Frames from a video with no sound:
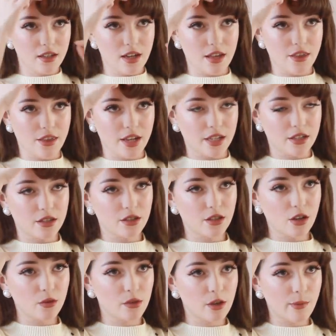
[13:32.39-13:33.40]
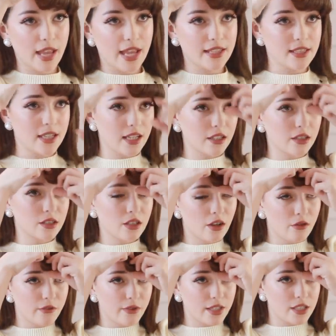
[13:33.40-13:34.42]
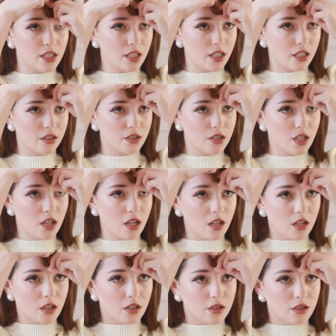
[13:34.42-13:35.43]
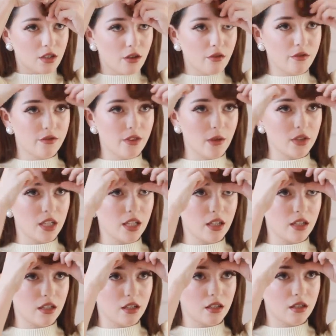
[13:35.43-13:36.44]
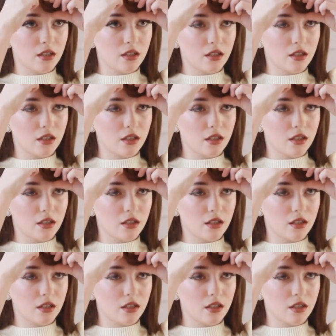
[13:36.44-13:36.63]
I think it's so romantic, so vintage, so feminine,